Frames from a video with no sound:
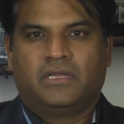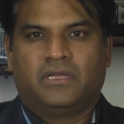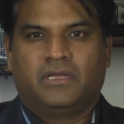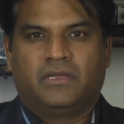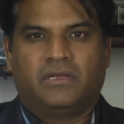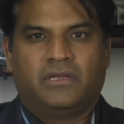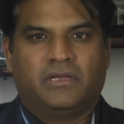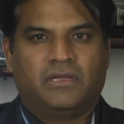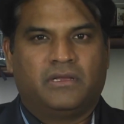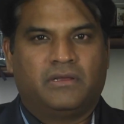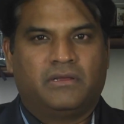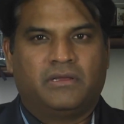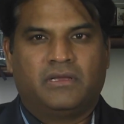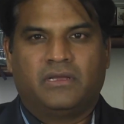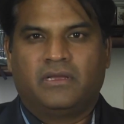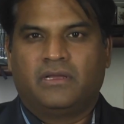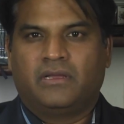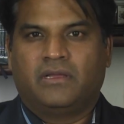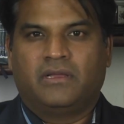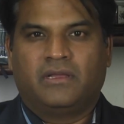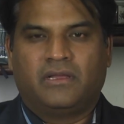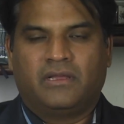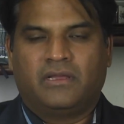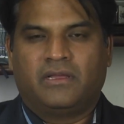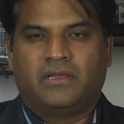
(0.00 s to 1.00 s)
There
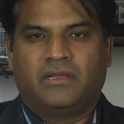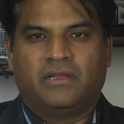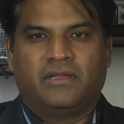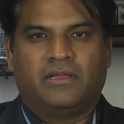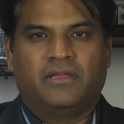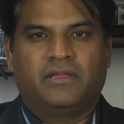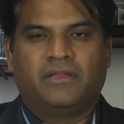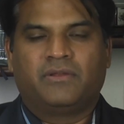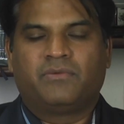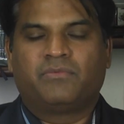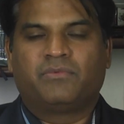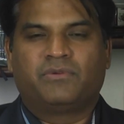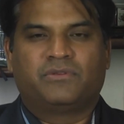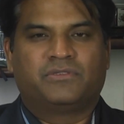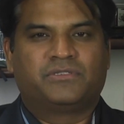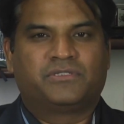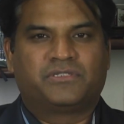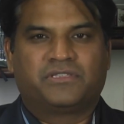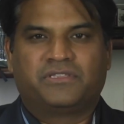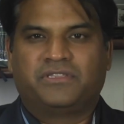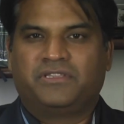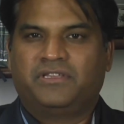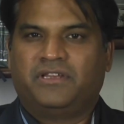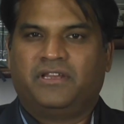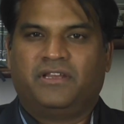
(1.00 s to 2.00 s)
are
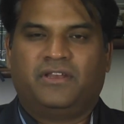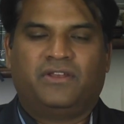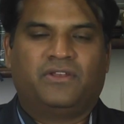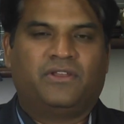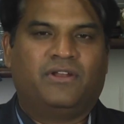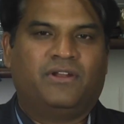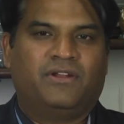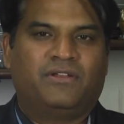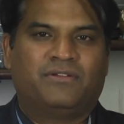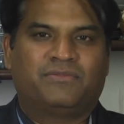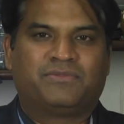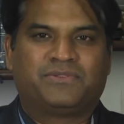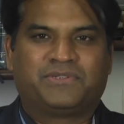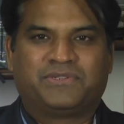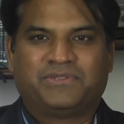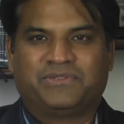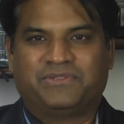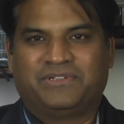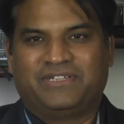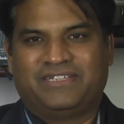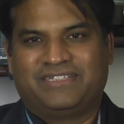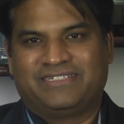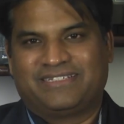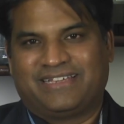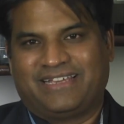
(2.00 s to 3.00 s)
a lot of
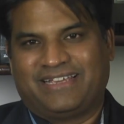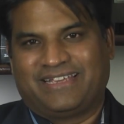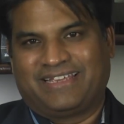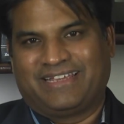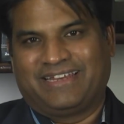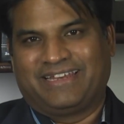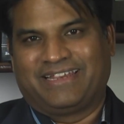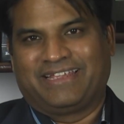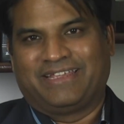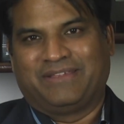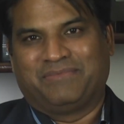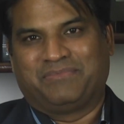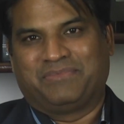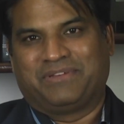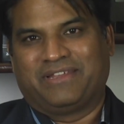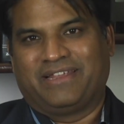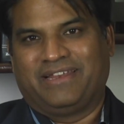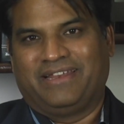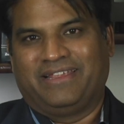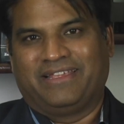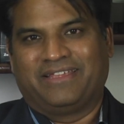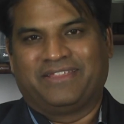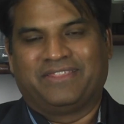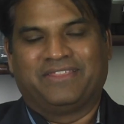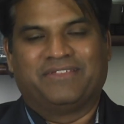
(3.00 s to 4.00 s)
stories I can keep
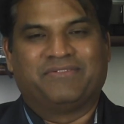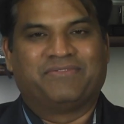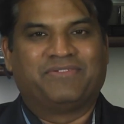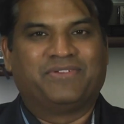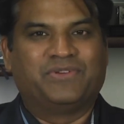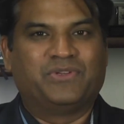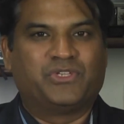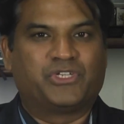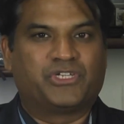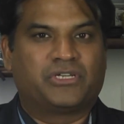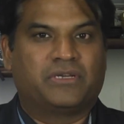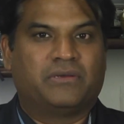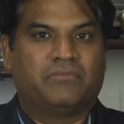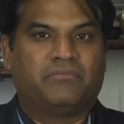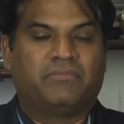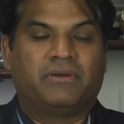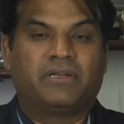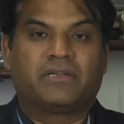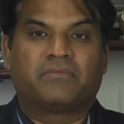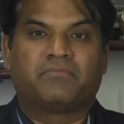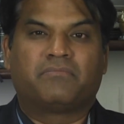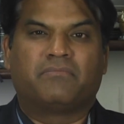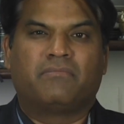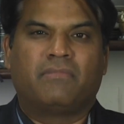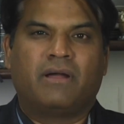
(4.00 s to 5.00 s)
telling in the future,
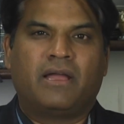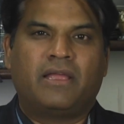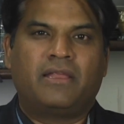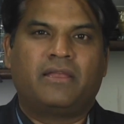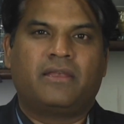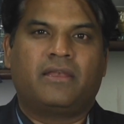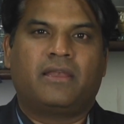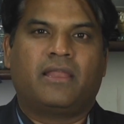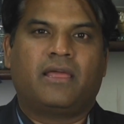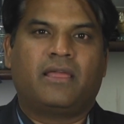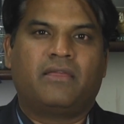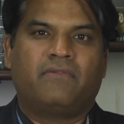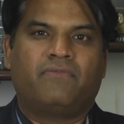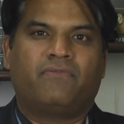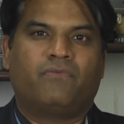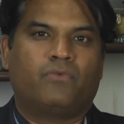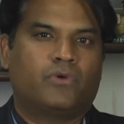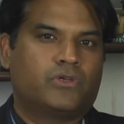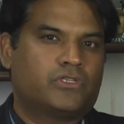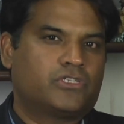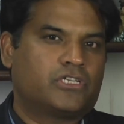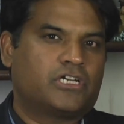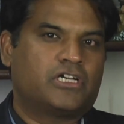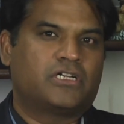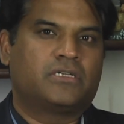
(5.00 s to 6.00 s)
but my life
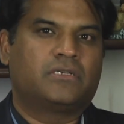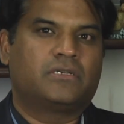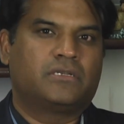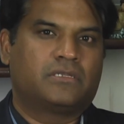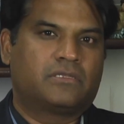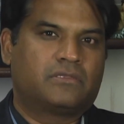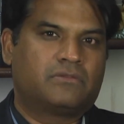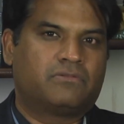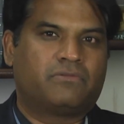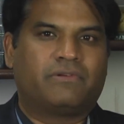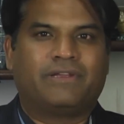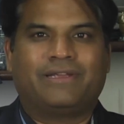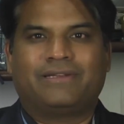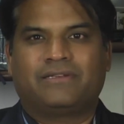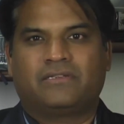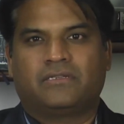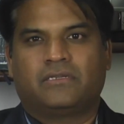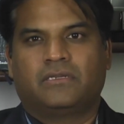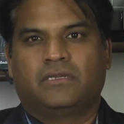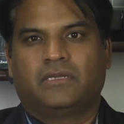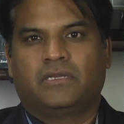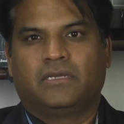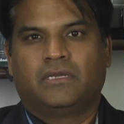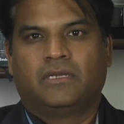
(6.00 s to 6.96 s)
was under threat